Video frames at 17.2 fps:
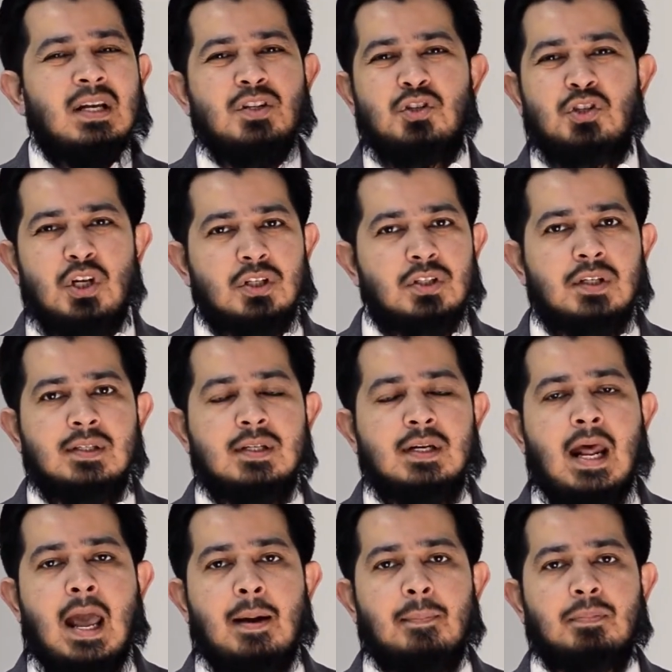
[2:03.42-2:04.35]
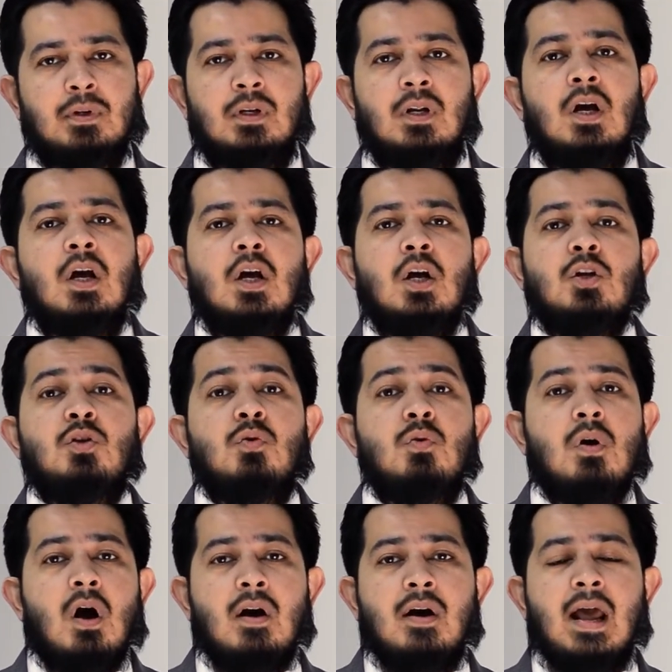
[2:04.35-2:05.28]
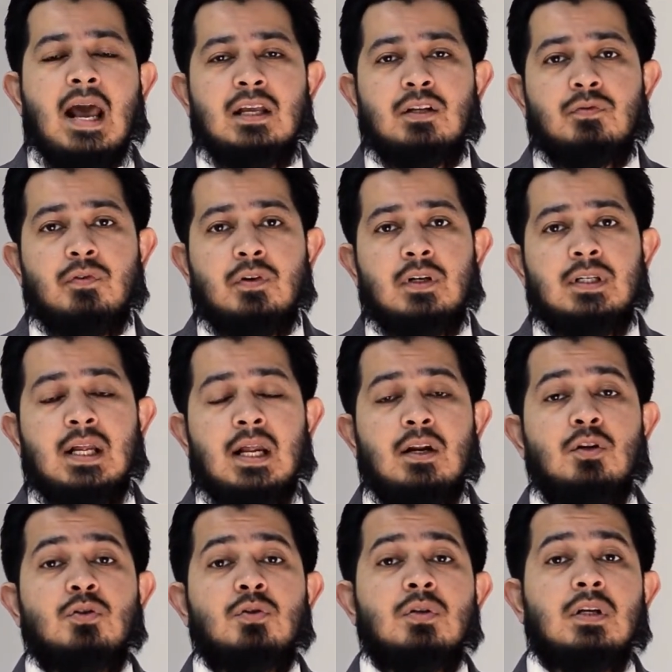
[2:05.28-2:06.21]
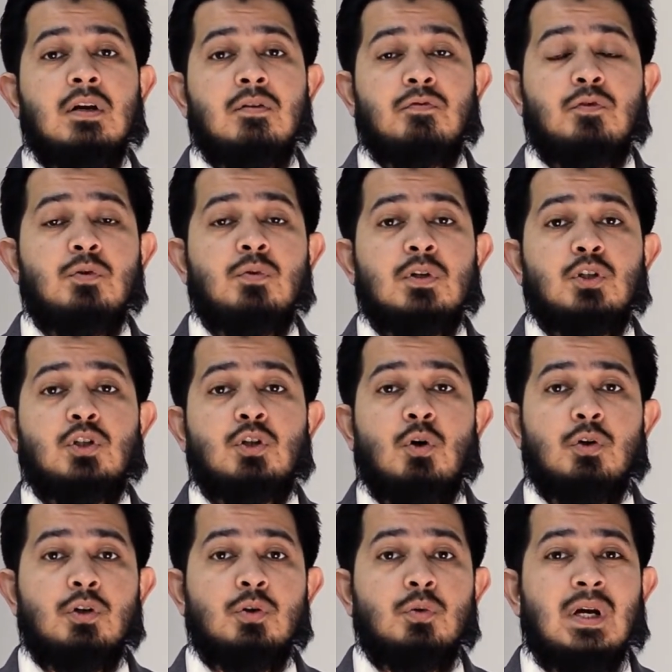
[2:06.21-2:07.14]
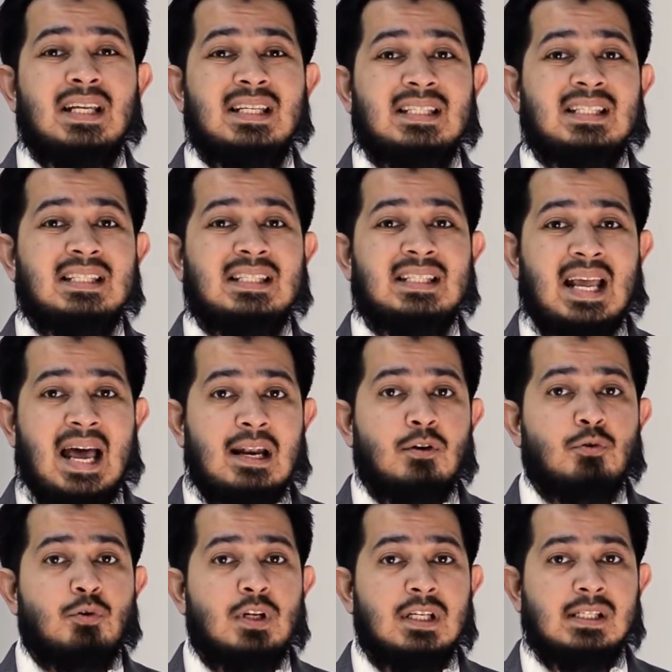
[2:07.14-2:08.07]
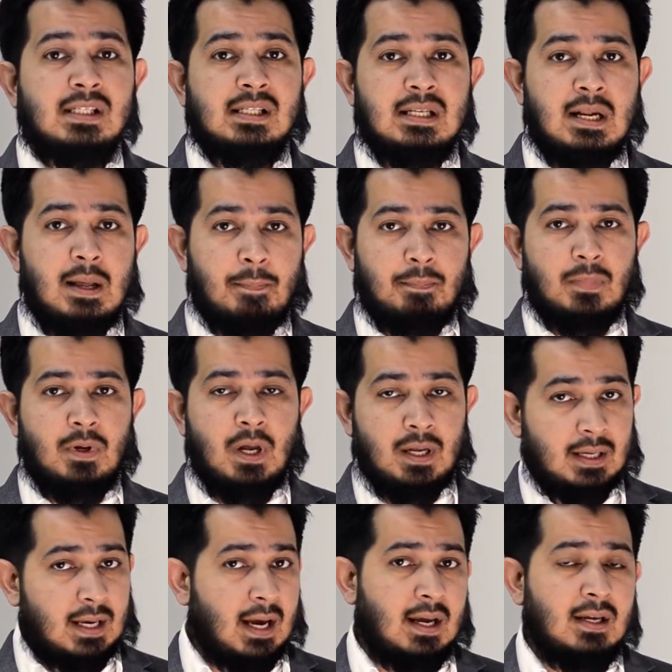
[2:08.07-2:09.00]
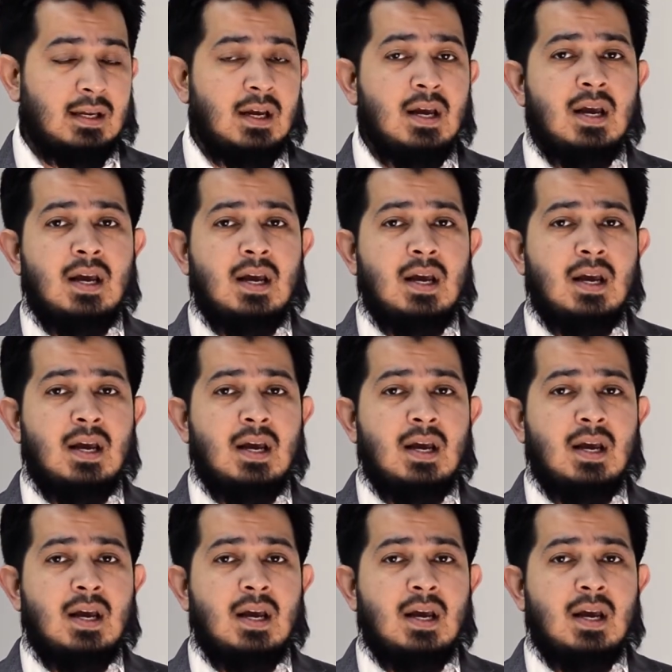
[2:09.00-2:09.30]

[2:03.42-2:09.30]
Just doesn't happen. You can't ask for a tenant to give you and show you his salary slip, okay?